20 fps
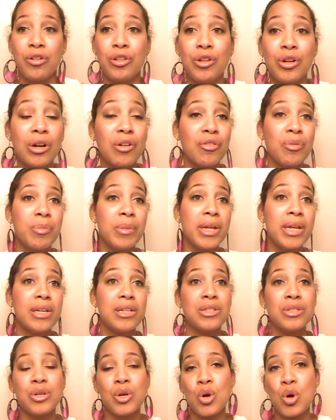look from
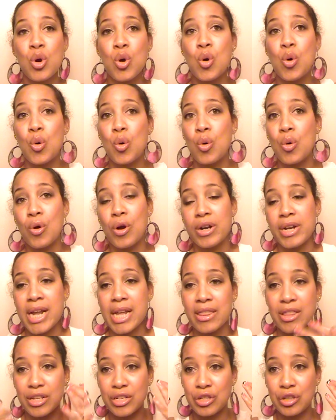this, or
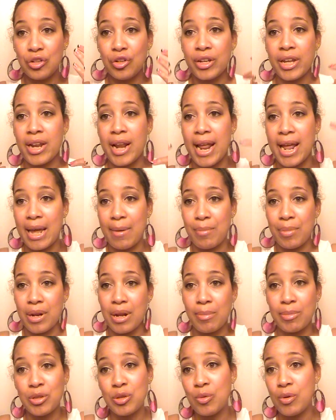take this look and amp it
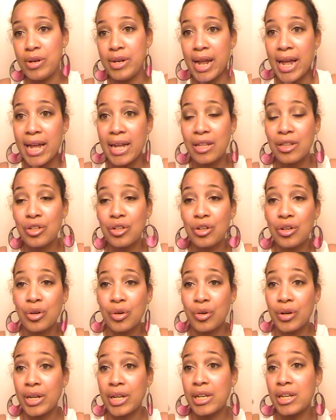up to a night look,
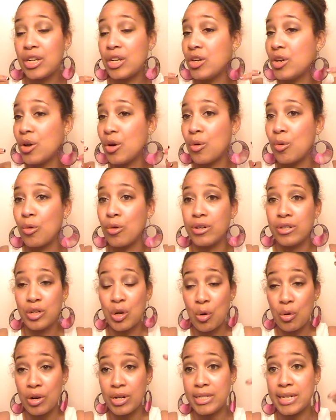or, you know, or
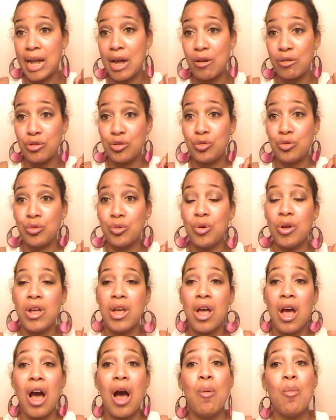tone it down to
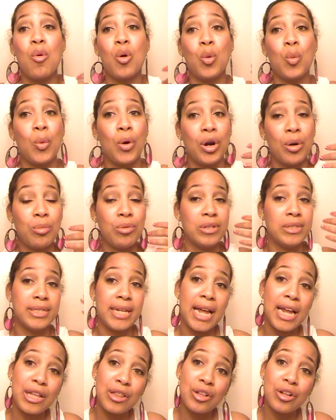a more wearable
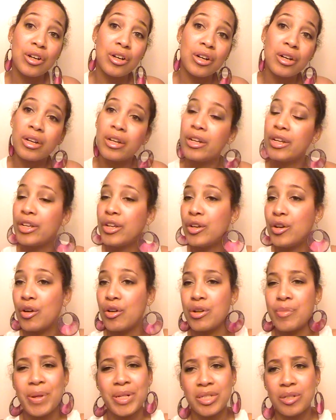day look, you
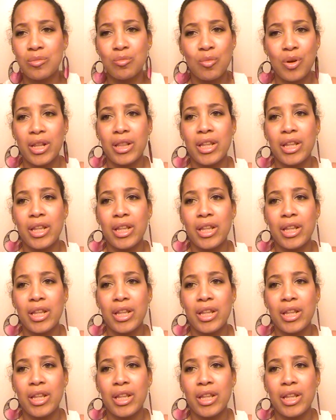know, it depends on